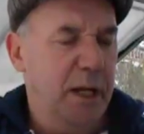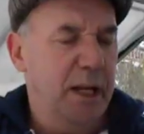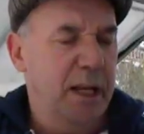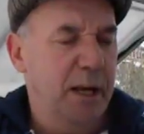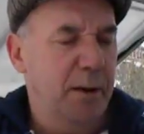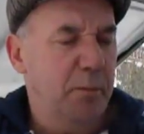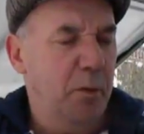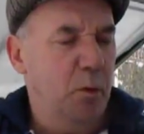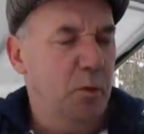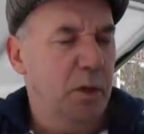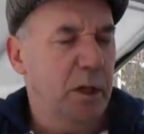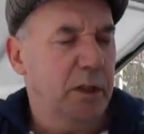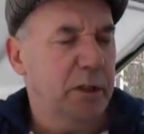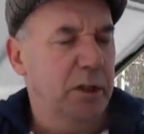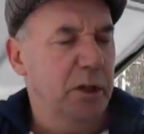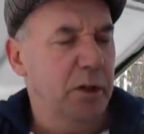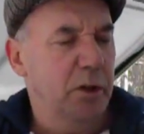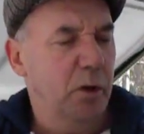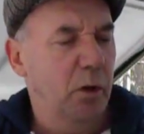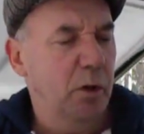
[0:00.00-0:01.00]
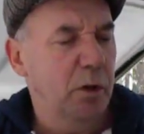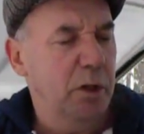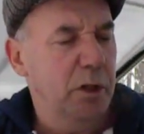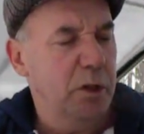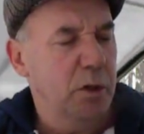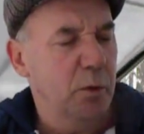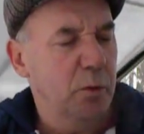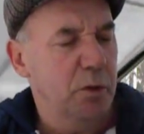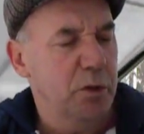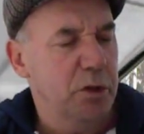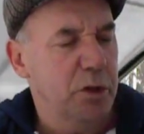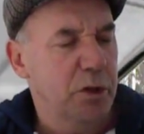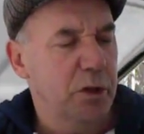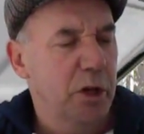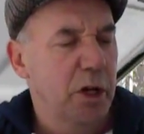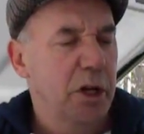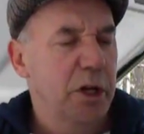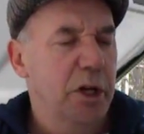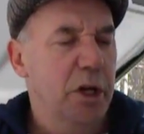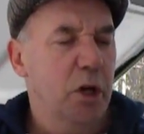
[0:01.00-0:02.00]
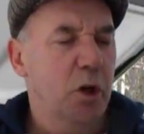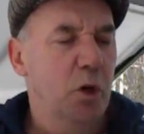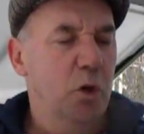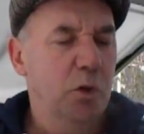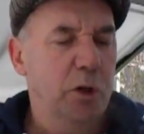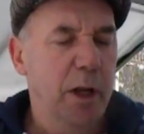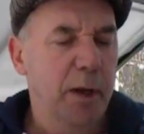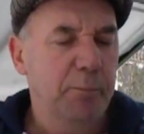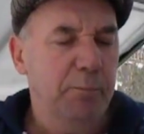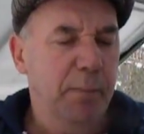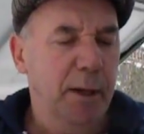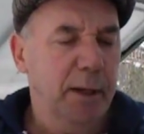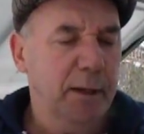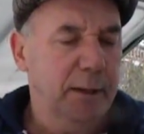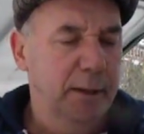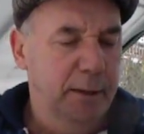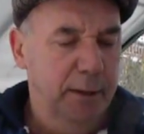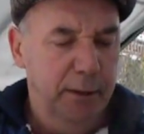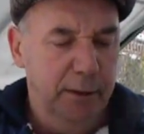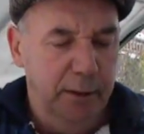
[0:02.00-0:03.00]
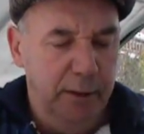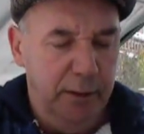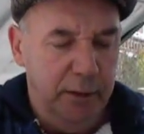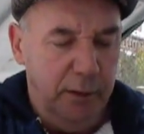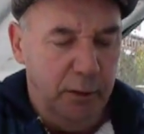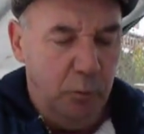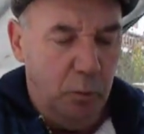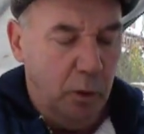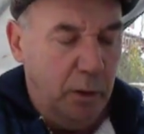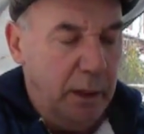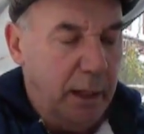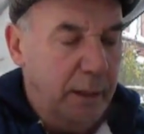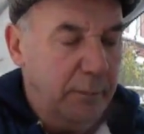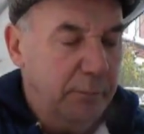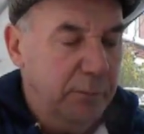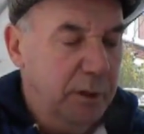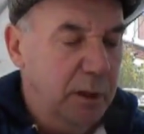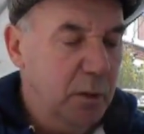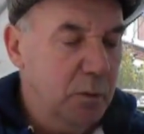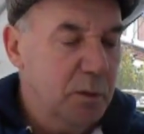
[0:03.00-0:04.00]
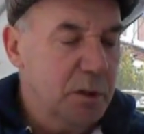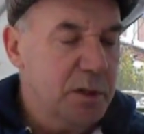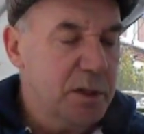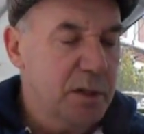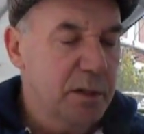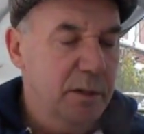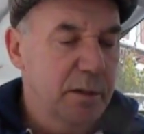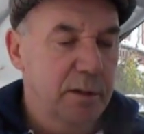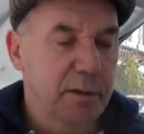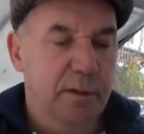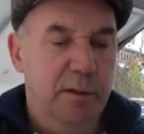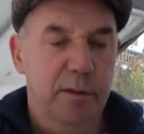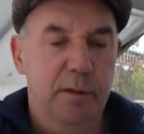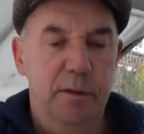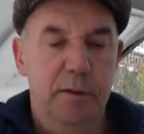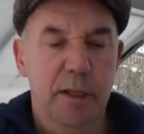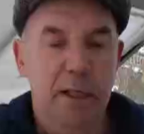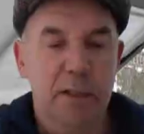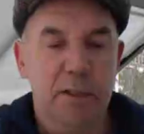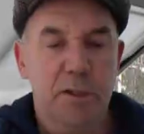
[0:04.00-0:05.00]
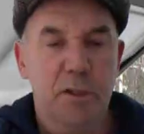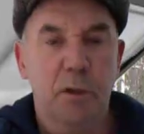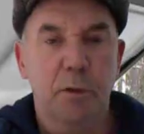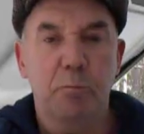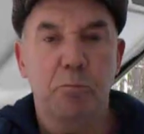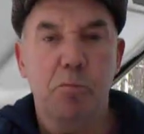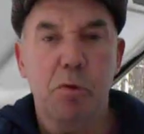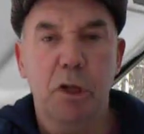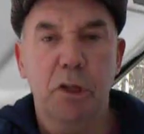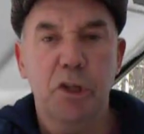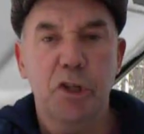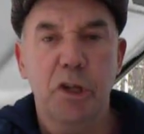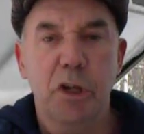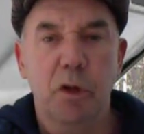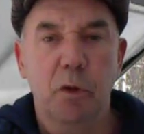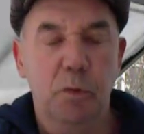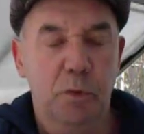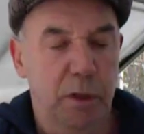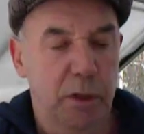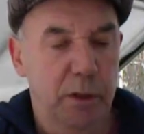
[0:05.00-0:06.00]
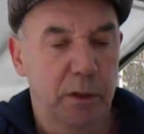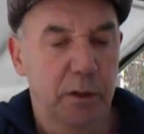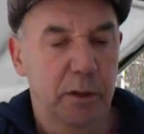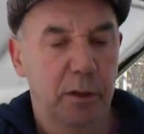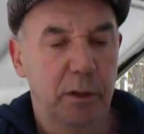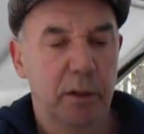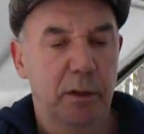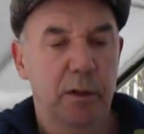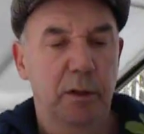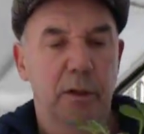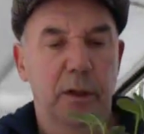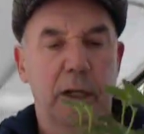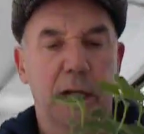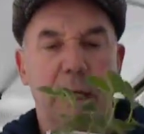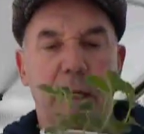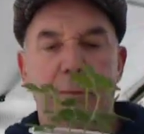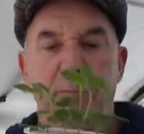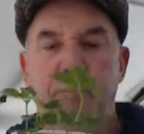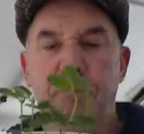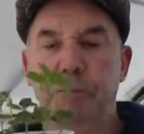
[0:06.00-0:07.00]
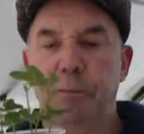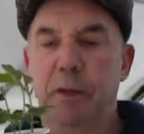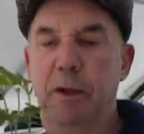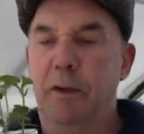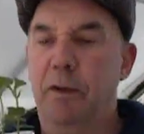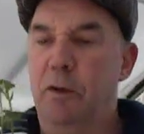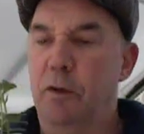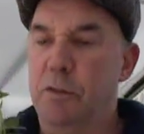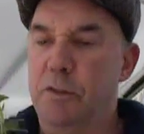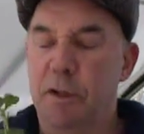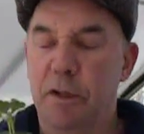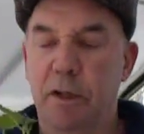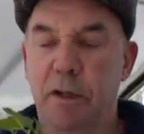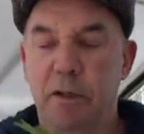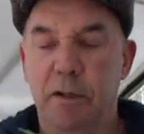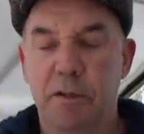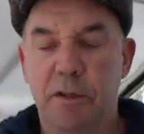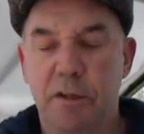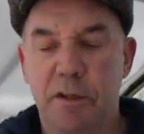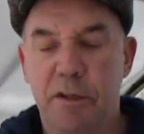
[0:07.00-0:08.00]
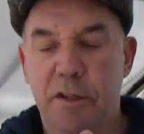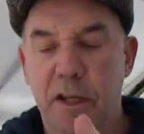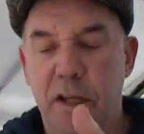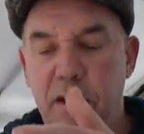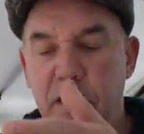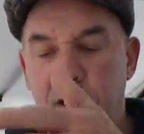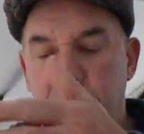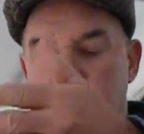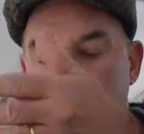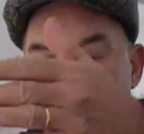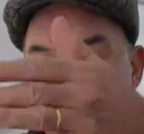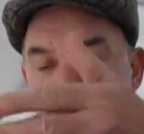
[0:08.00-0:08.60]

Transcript: deadly about that. All you're doing is just you're cutting them back, and what will happen now is they'll start branching out. Because as I say,